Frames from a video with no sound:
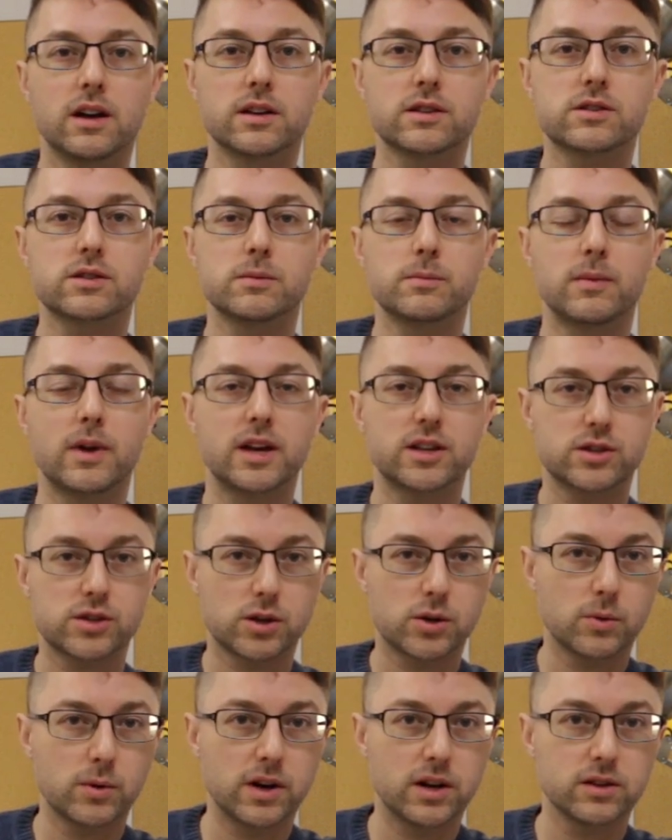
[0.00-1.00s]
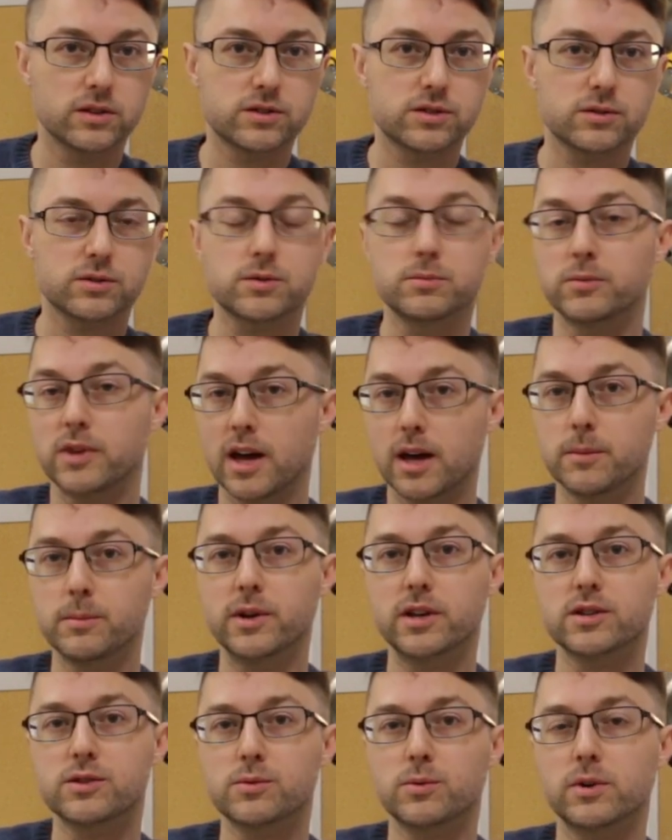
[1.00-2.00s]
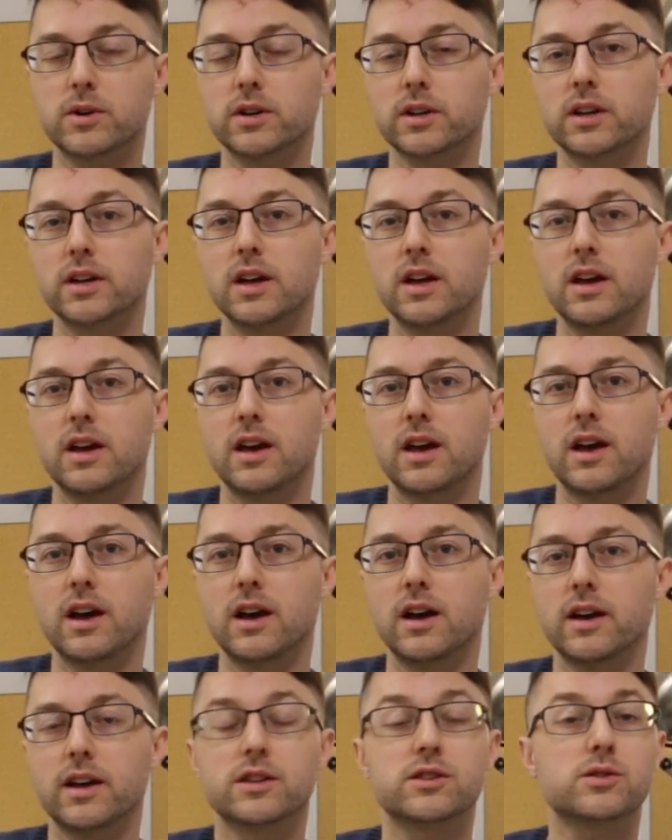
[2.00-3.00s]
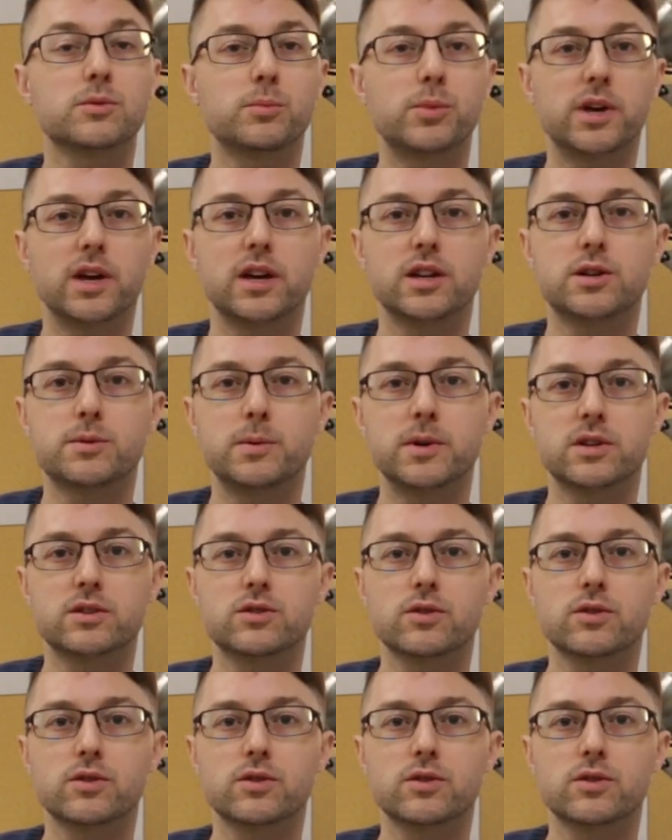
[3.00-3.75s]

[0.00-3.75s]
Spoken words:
some SQL, so some database work, and some PHP.